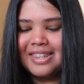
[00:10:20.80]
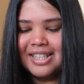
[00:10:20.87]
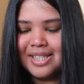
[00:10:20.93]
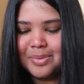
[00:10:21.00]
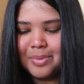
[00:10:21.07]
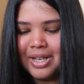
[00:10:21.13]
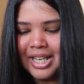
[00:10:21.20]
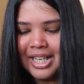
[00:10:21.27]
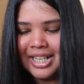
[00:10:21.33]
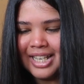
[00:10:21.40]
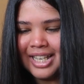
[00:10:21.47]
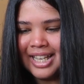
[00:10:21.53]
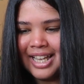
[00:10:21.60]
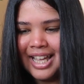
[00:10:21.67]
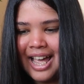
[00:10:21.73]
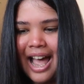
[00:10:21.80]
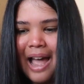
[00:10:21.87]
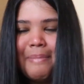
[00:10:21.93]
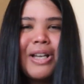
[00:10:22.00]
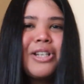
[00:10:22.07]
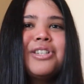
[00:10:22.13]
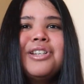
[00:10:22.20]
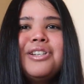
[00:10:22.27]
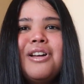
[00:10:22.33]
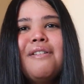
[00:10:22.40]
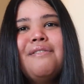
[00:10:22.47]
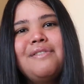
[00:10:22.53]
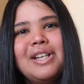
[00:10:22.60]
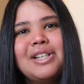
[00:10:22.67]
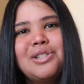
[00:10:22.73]
this one, I'm actually
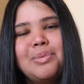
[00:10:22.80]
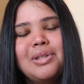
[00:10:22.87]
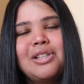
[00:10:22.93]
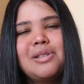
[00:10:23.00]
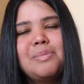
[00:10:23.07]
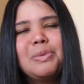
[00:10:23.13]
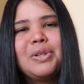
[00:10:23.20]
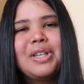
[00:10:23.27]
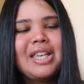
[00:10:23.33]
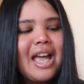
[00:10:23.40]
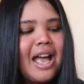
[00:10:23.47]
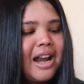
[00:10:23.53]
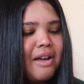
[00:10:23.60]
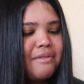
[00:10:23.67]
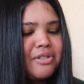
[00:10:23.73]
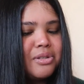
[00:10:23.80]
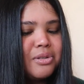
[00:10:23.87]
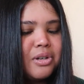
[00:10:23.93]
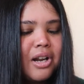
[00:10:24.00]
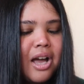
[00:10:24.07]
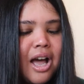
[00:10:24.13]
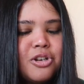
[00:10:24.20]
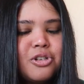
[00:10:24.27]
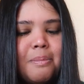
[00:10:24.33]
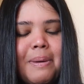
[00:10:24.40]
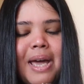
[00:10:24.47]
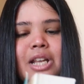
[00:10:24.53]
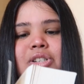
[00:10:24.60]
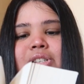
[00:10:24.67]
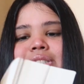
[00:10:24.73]
not finished with this book yet. I've still got 100
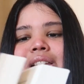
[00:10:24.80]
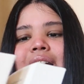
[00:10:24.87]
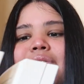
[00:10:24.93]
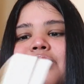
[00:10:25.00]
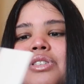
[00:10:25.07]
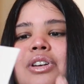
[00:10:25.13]
pages left,